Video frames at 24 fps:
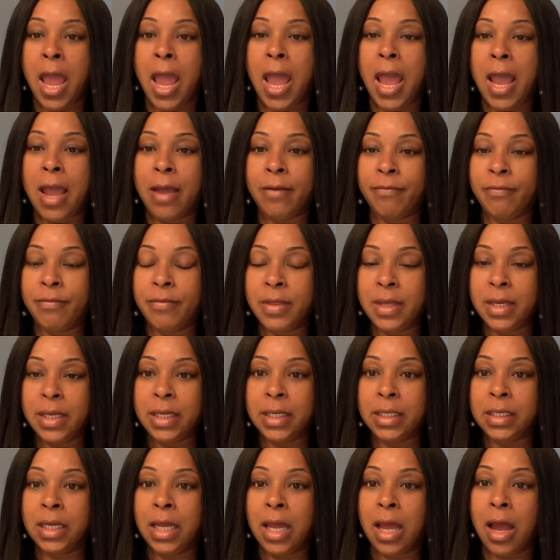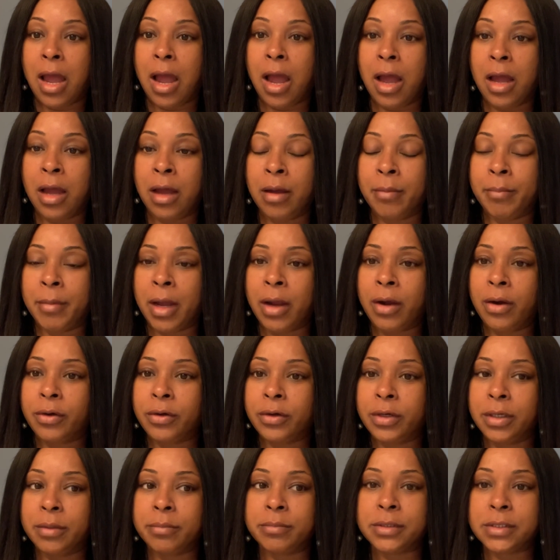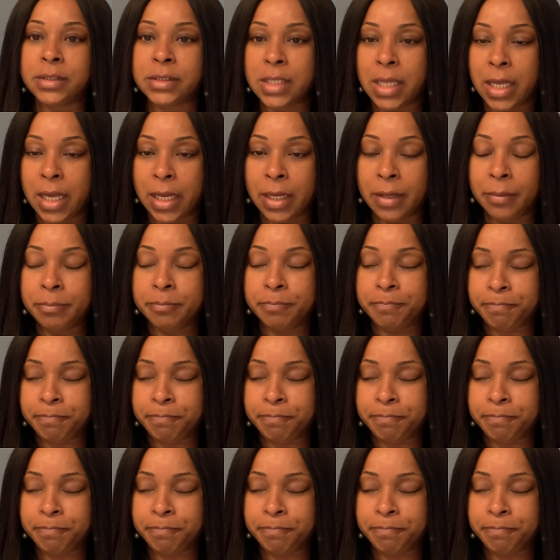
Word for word: And then um, I heard him say,